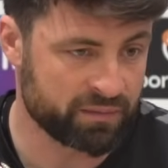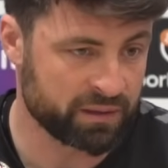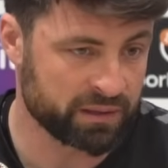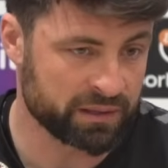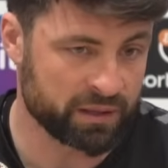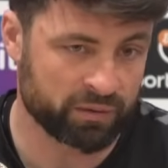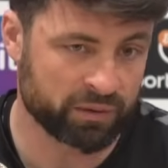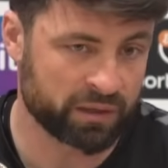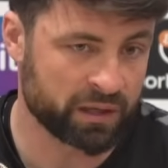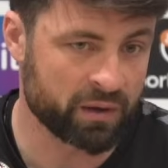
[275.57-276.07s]
I
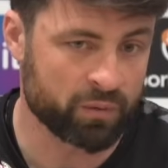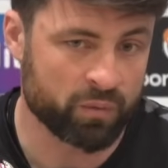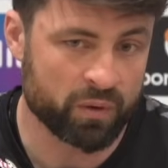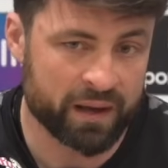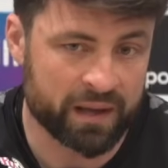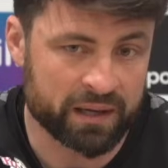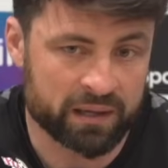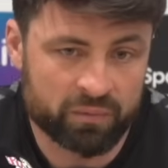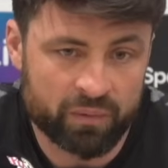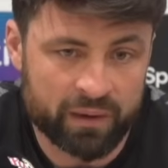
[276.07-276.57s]
don't care what
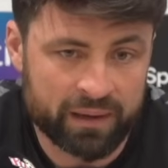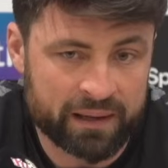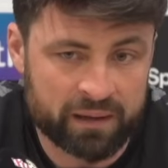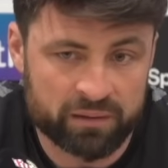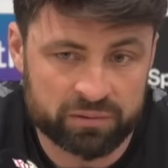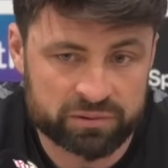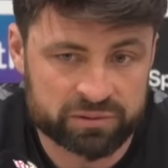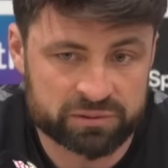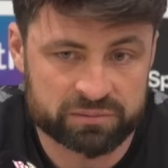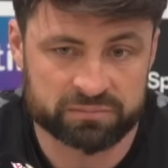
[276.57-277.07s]
anyone
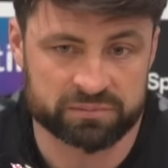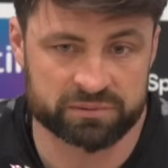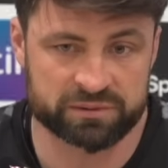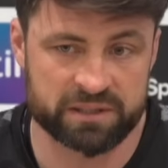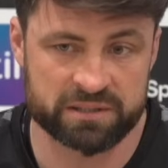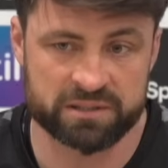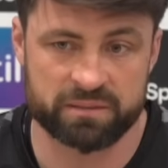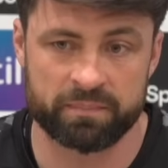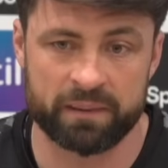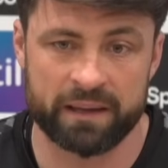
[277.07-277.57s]
else
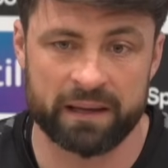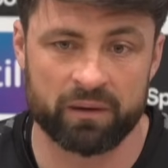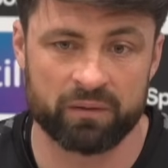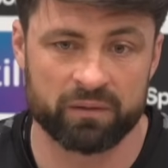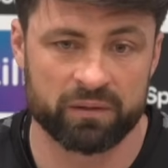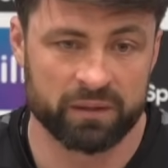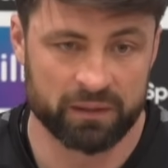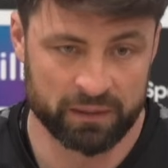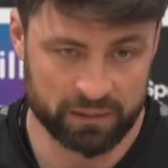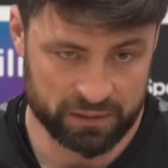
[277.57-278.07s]
says
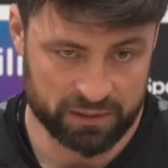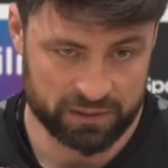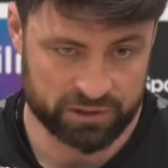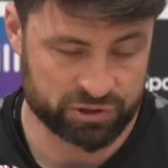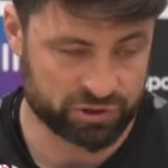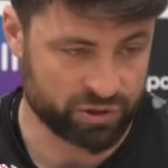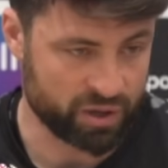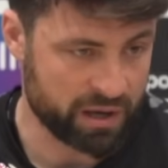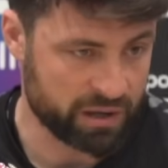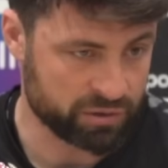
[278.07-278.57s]
about
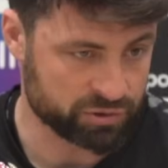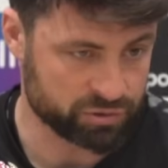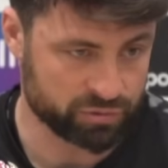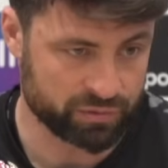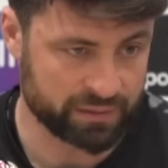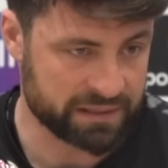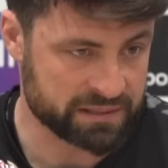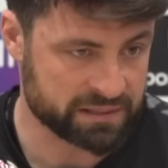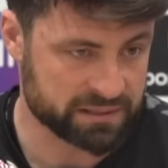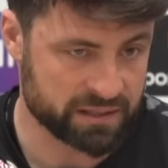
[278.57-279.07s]
styles and all
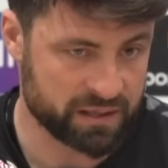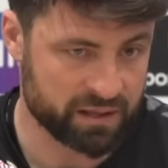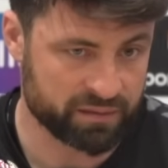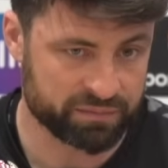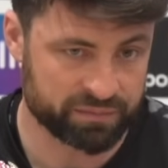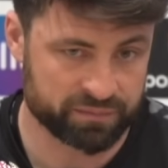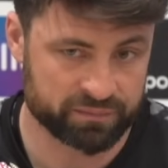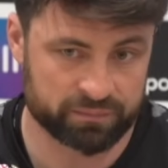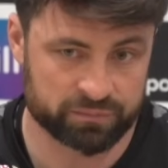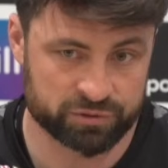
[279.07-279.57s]
that stuff.